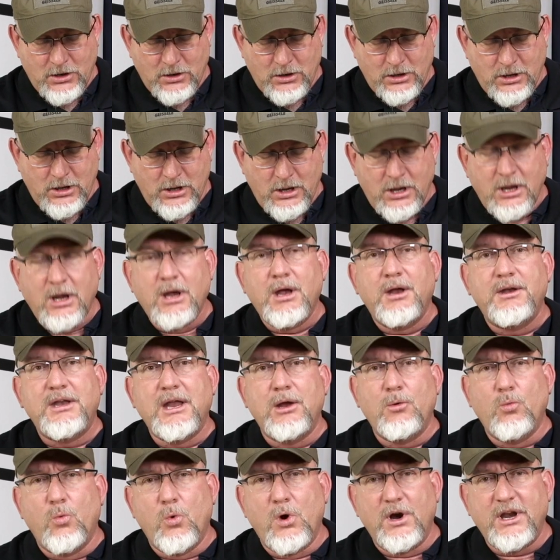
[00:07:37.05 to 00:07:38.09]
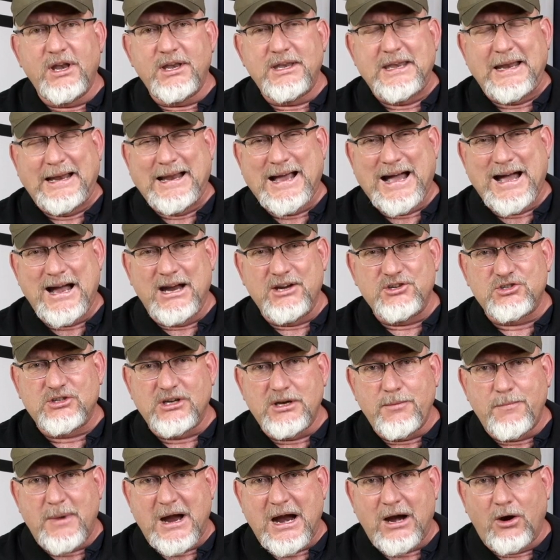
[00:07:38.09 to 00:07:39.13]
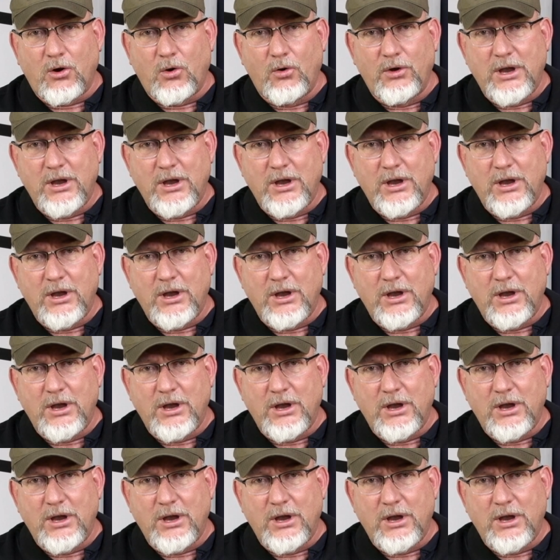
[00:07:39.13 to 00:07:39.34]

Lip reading: They wanted the Geissele barrel nut,